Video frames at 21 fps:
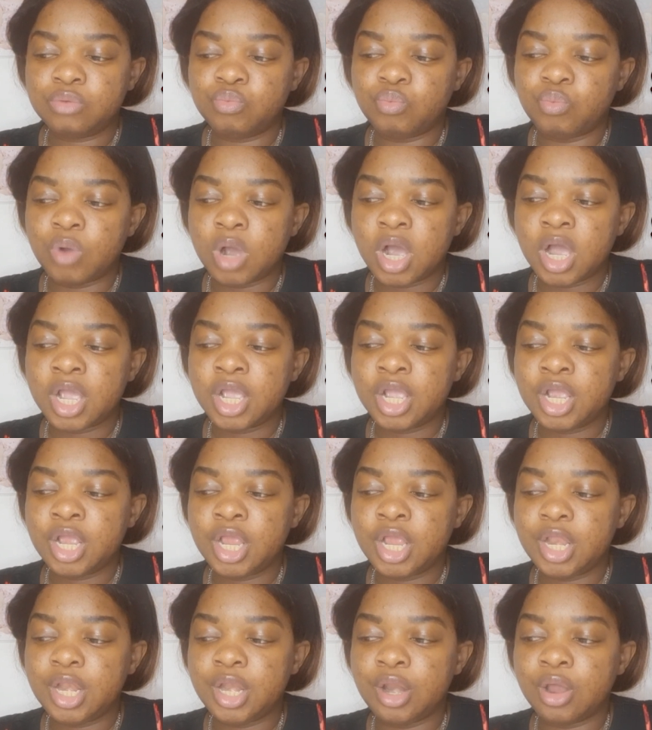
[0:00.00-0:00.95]

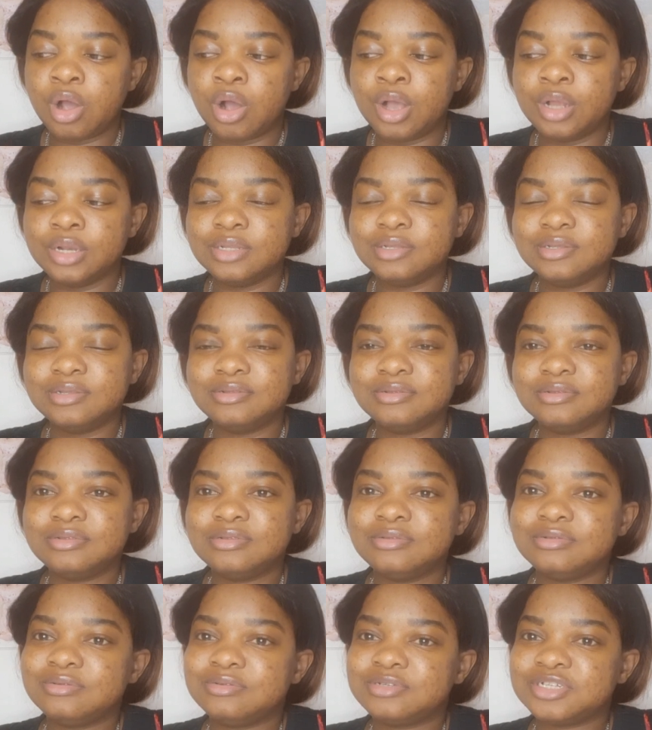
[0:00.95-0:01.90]
why not
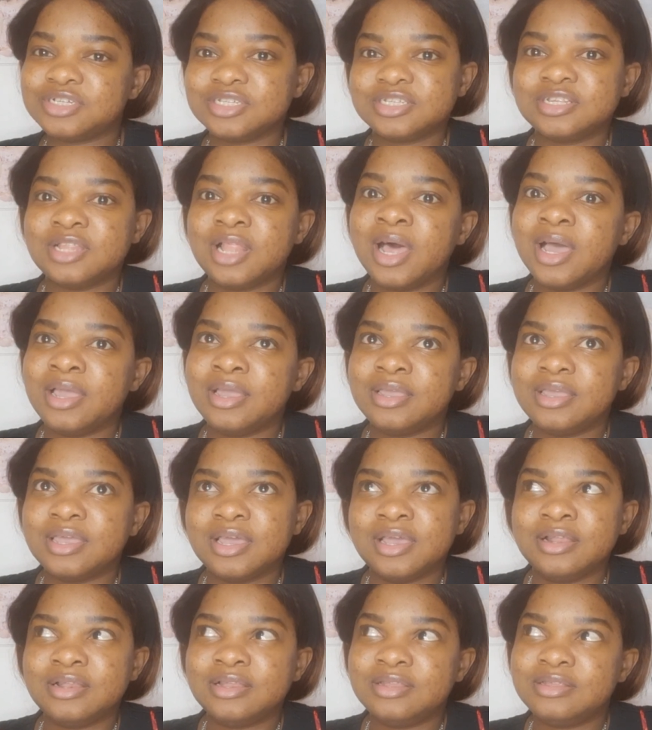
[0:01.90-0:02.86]
just like
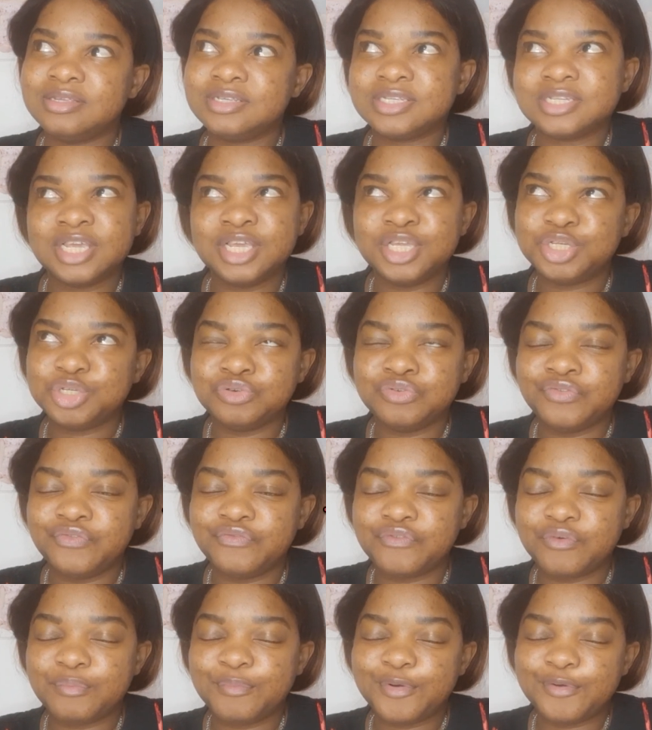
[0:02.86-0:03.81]
and stay tuned
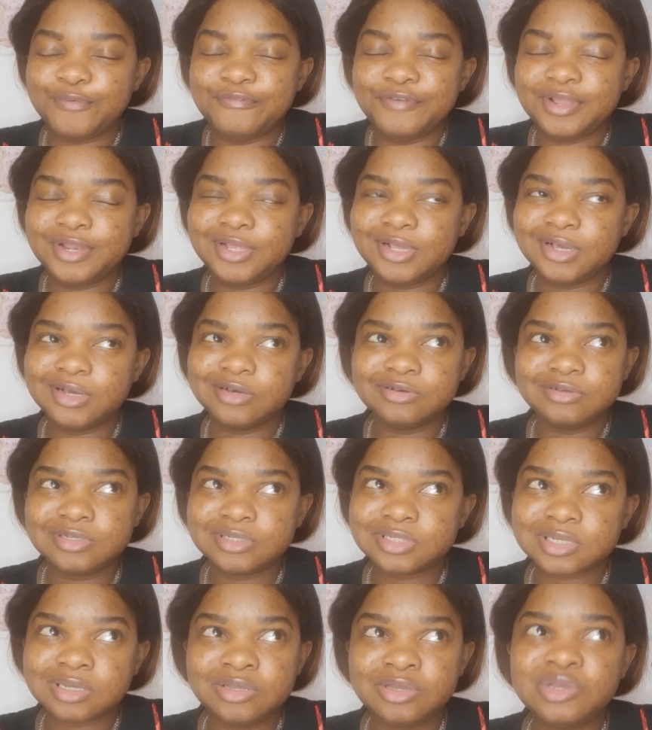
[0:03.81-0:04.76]
for more
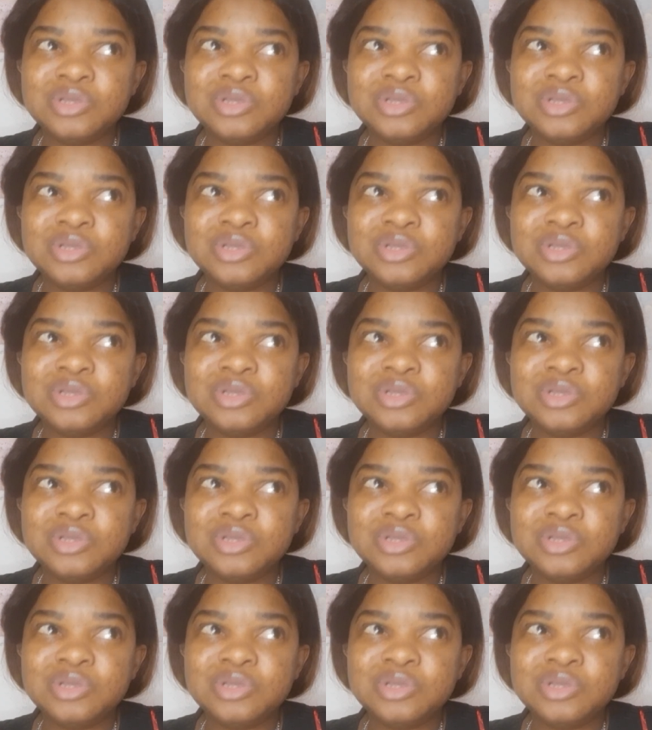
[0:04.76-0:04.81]
videos